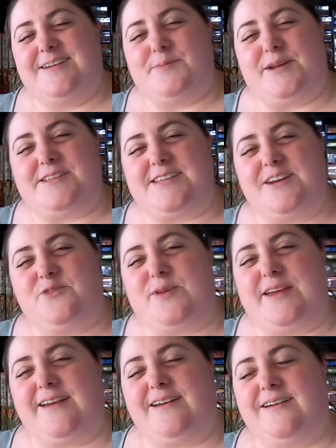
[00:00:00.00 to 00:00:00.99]
but instead of
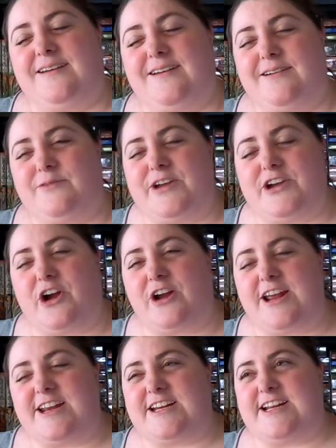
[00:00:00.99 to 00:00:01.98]
being
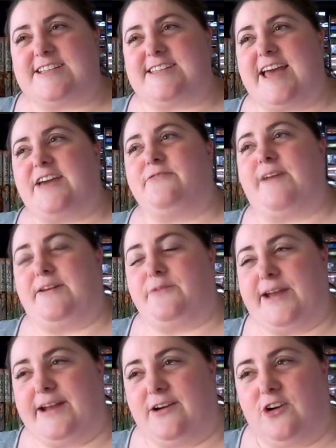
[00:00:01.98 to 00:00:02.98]
reincarnated as like
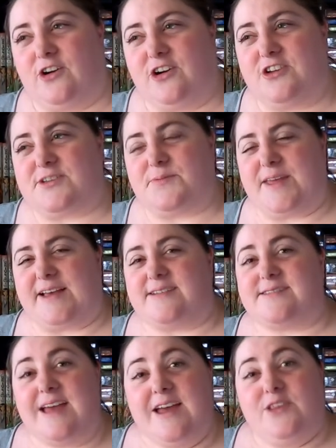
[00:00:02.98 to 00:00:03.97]
Fenrir or something
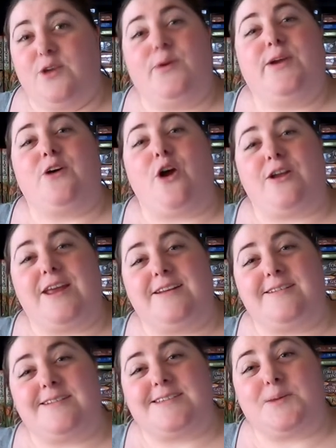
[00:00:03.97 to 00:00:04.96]
else, they're
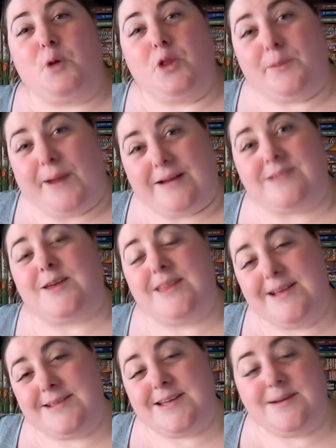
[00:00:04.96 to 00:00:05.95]
reincarnated as a polar bear. So I
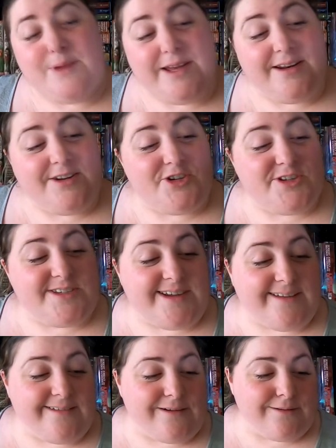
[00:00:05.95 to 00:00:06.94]
think it's going to be an
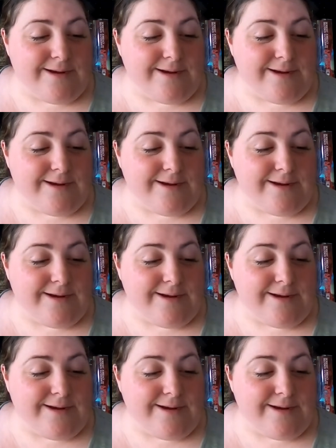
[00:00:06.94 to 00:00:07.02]
interesting little